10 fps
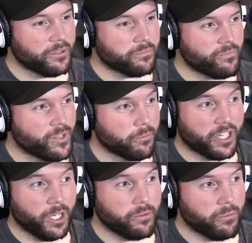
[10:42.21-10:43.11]
I'm going
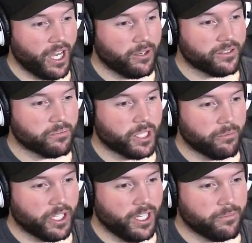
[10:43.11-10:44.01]
to help him out. I'm
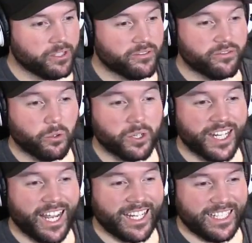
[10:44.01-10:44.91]
coming up from
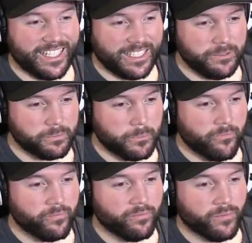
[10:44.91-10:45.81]
490.
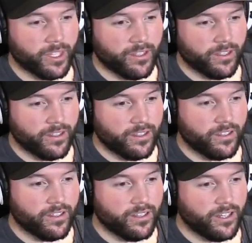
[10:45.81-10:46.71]
Bobby
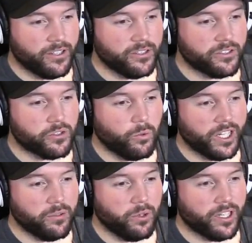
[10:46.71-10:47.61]
Crosby
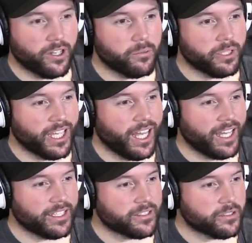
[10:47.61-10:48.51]
121
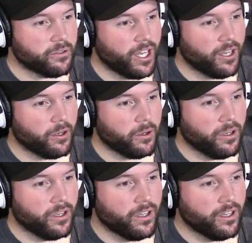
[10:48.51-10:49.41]
RBIs. Wow.
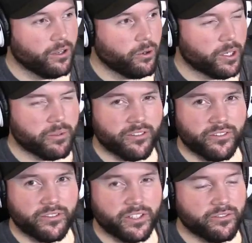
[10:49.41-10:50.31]
So Want to be a
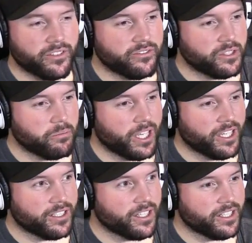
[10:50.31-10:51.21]
50-50
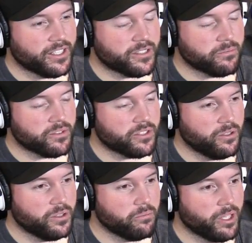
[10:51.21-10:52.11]
man. Got to get some
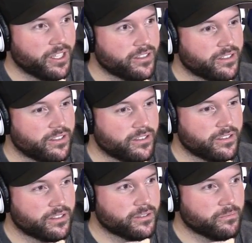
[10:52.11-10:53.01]
stolen
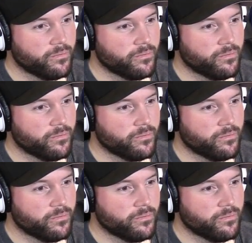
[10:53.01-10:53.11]
bases.